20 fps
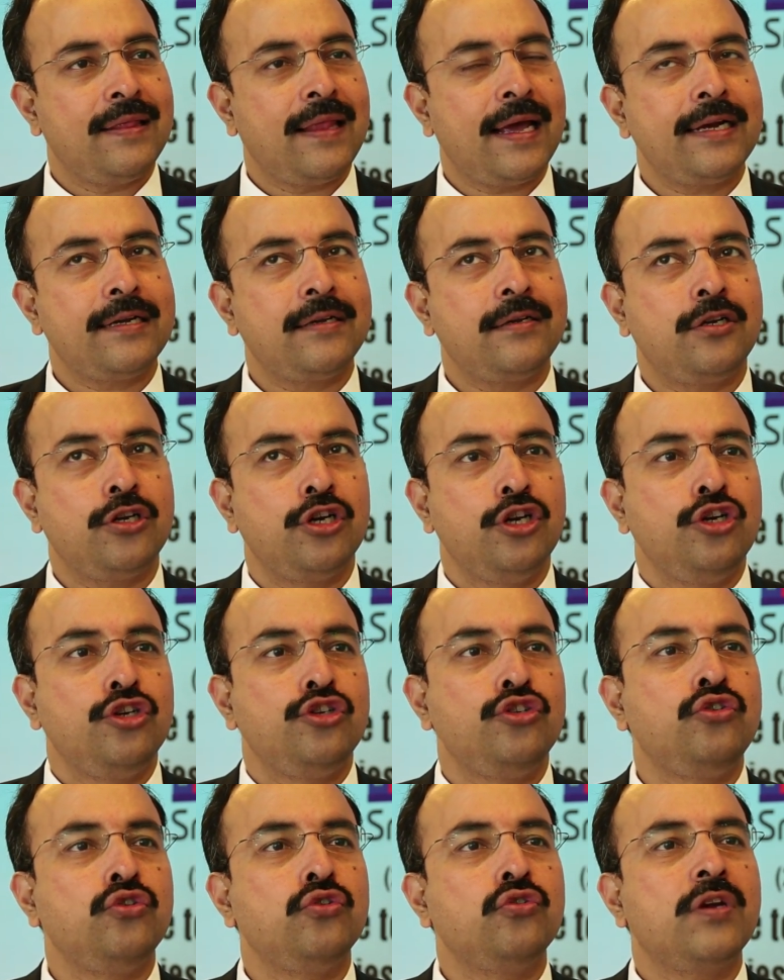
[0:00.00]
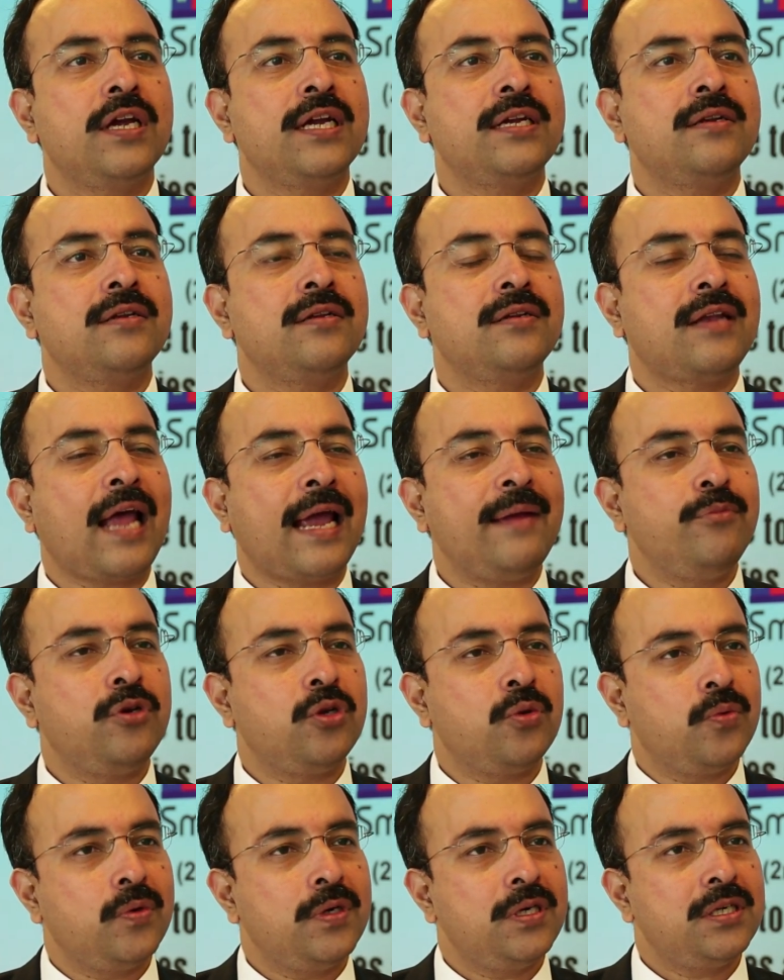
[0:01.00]
that you get time
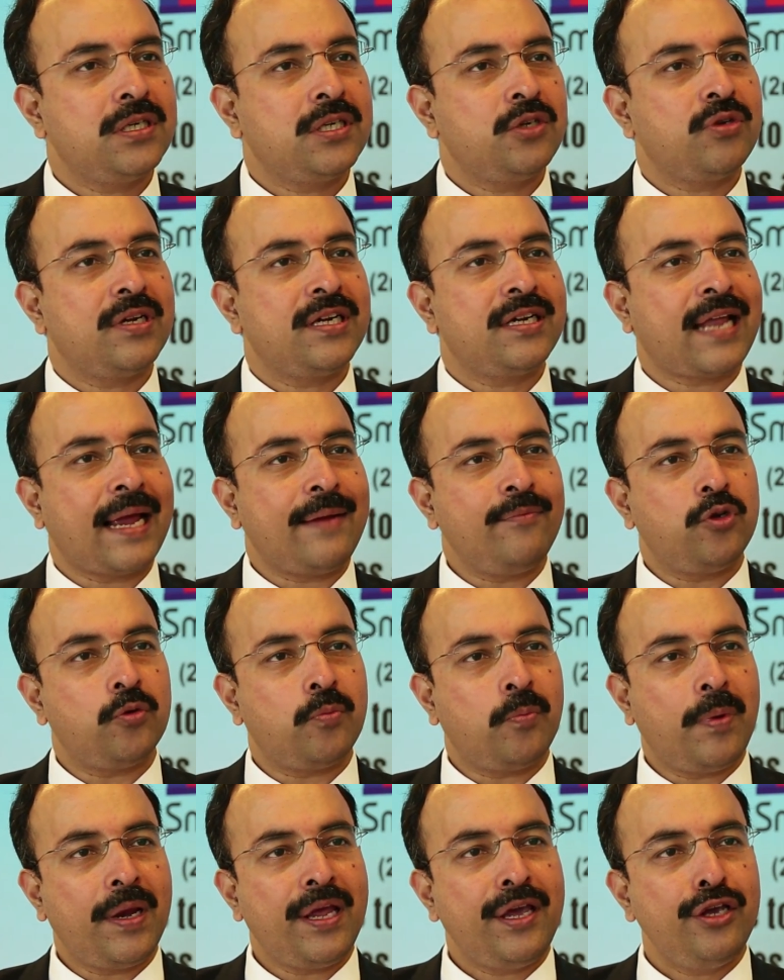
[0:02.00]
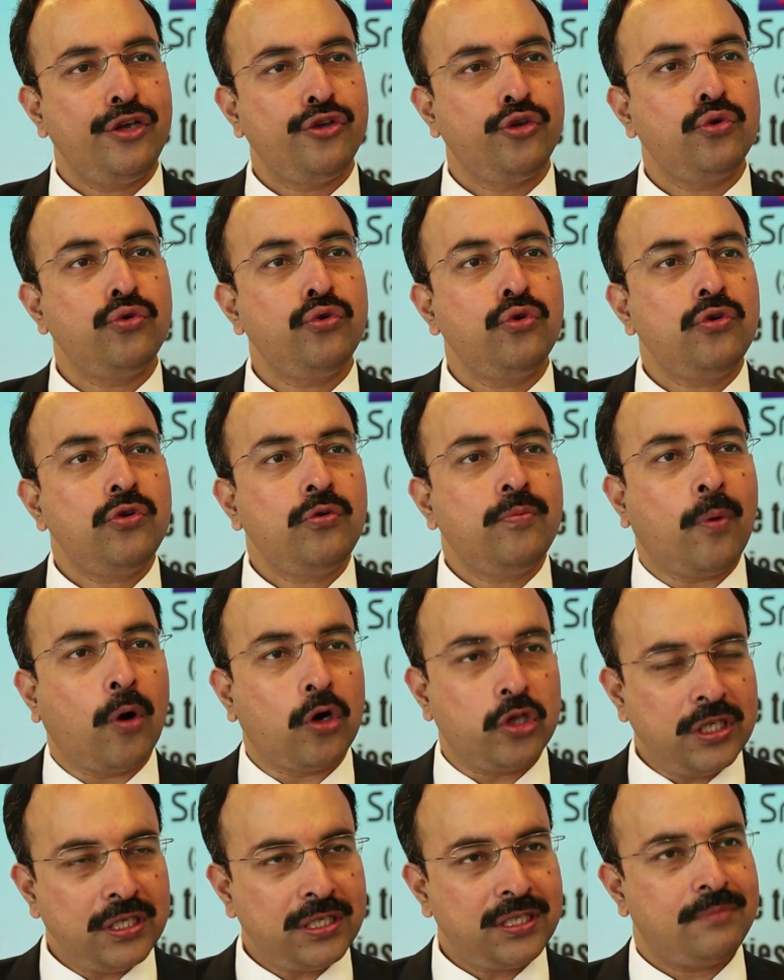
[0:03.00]
to work, you get time to play. You don't
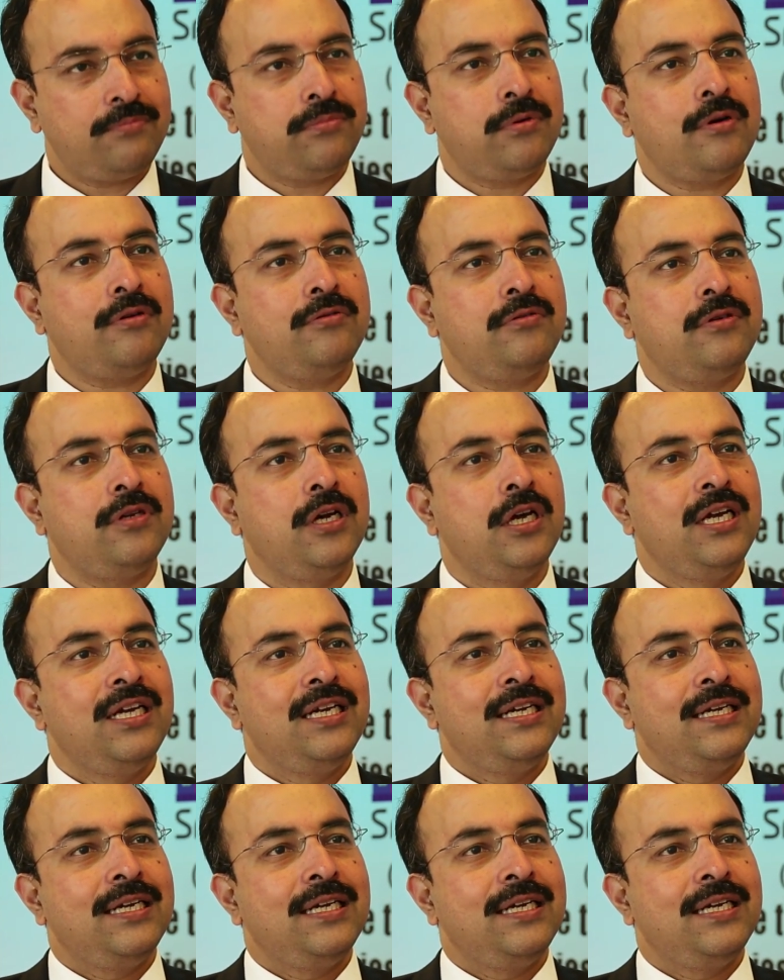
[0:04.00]
bother about